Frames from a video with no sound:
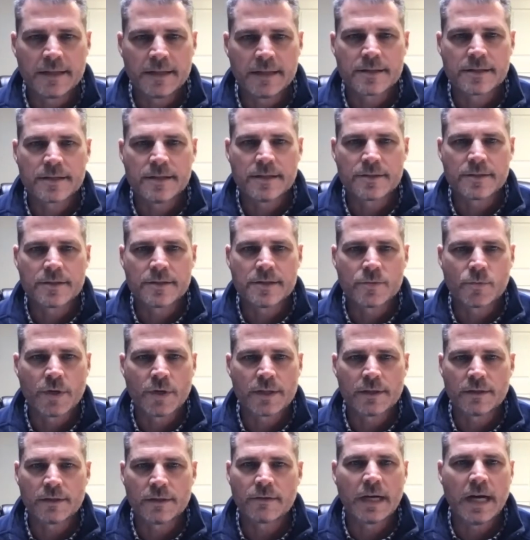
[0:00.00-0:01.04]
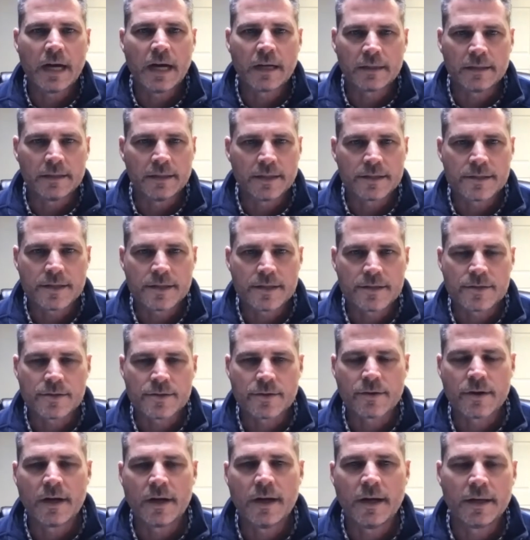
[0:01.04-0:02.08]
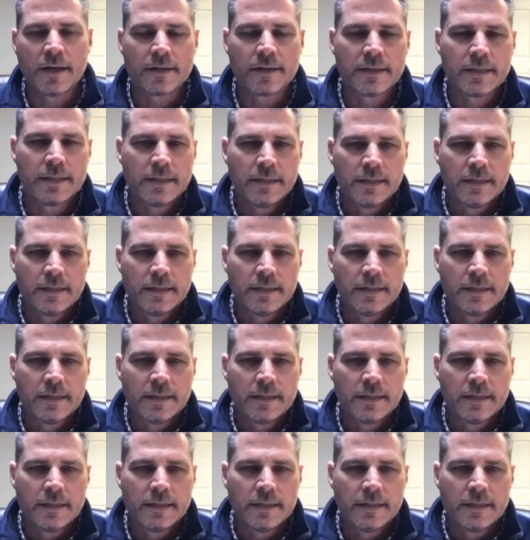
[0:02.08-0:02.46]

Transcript: decisions, whether they're godly decisions or not.